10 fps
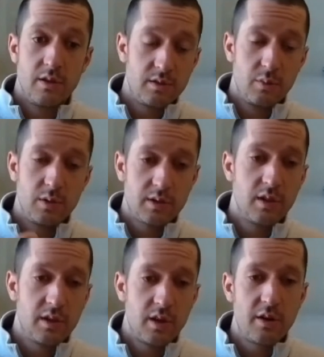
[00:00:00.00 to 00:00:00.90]
So we're
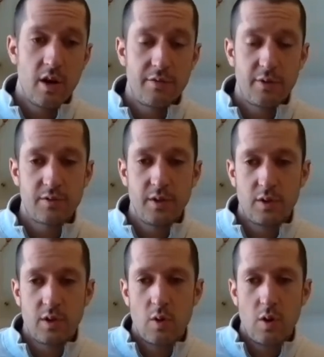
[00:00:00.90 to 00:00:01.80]
still in our first few
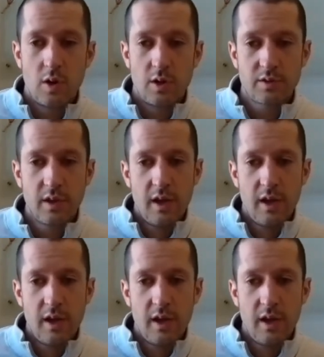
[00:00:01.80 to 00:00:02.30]
cohorts.